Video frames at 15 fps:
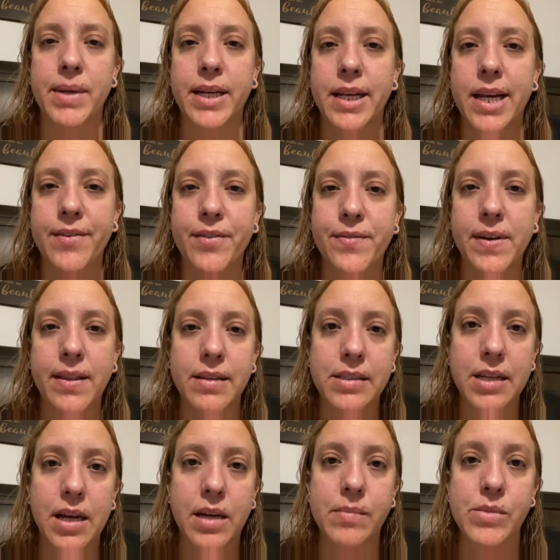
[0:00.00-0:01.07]
I can never find the
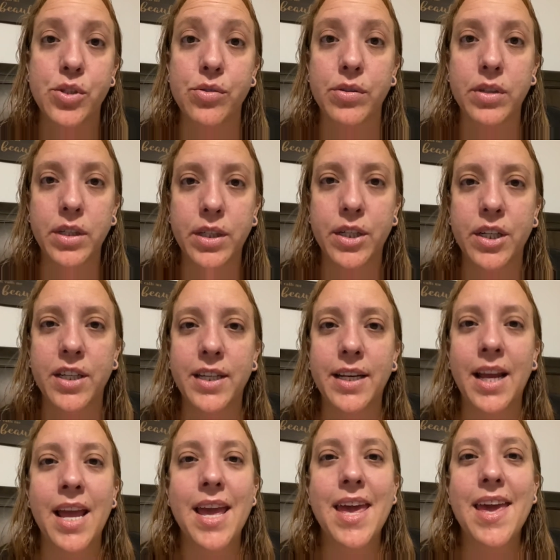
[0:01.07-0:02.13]
time to look
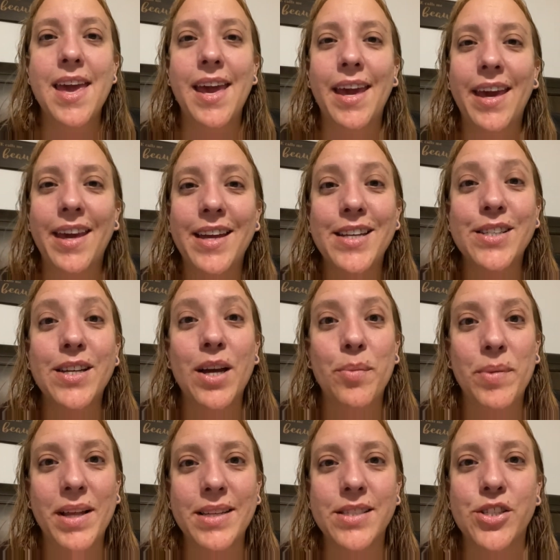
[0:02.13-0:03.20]
good and a
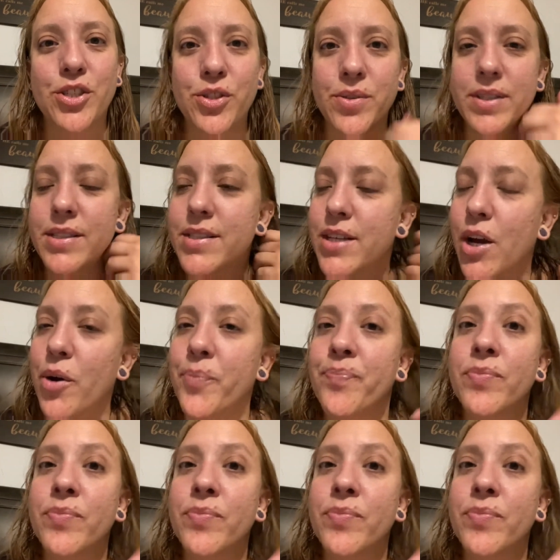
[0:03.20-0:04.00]
place to do it. So